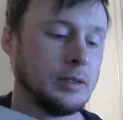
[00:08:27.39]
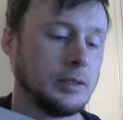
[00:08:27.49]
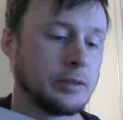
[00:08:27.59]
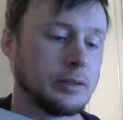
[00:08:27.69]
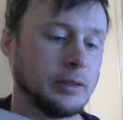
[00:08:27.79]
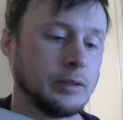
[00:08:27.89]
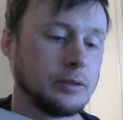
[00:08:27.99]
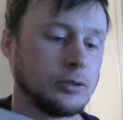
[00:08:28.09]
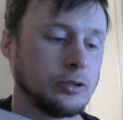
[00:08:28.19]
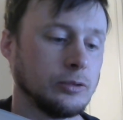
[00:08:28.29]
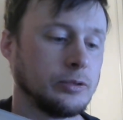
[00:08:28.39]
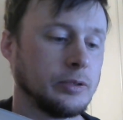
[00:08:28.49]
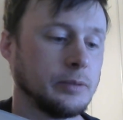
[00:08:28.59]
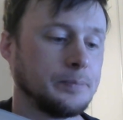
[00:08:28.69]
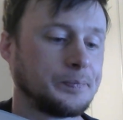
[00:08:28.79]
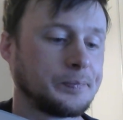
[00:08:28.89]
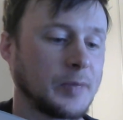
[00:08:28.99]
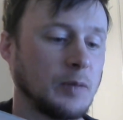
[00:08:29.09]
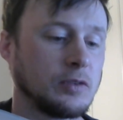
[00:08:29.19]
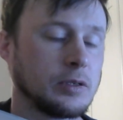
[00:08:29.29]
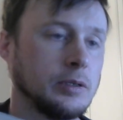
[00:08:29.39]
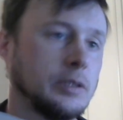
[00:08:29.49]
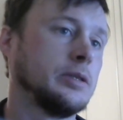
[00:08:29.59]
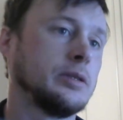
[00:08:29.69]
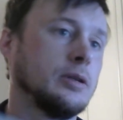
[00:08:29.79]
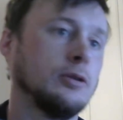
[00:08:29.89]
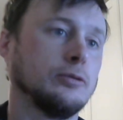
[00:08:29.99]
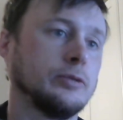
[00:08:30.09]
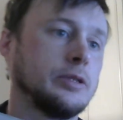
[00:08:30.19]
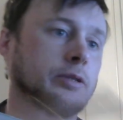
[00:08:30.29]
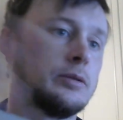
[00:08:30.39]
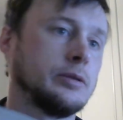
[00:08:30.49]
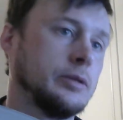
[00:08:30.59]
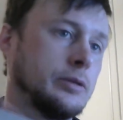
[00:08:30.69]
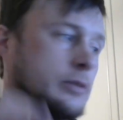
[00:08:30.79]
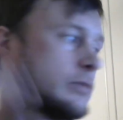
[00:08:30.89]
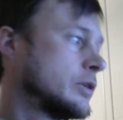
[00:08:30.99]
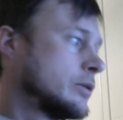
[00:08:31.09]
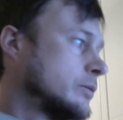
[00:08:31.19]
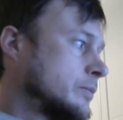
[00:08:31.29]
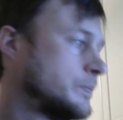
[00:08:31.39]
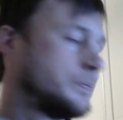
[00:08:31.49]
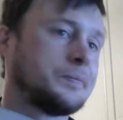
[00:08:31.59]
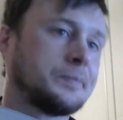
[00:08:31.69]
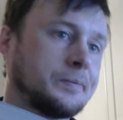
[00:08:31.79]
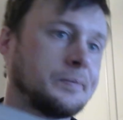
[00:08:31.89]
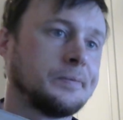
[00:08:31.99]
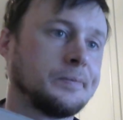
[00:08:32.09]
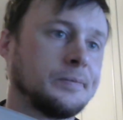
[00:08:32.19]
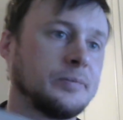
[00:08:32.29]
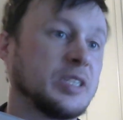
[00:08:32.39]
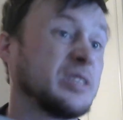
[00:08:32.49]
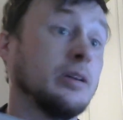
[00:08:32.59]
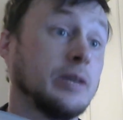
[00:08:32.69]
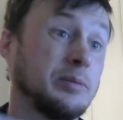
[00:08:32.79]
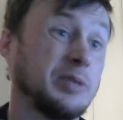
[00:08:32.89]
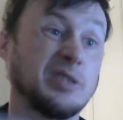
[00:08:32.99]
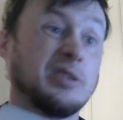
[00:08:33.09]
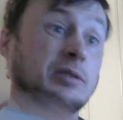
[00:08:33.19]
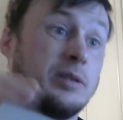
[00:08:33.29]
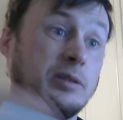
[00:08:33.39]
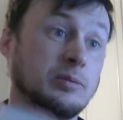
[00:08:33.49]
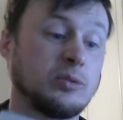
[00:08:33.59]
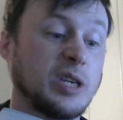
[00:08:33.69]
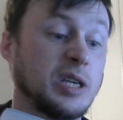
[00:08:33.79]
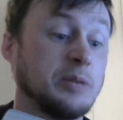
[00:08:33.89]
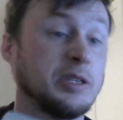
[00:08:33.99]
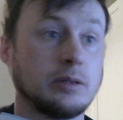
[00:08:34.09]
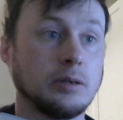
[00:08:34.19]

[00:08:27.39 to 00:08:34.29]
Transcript: It's nice. It shows emphasises the long distances, the fact that things aren't happening suddenly. It just takes a bit of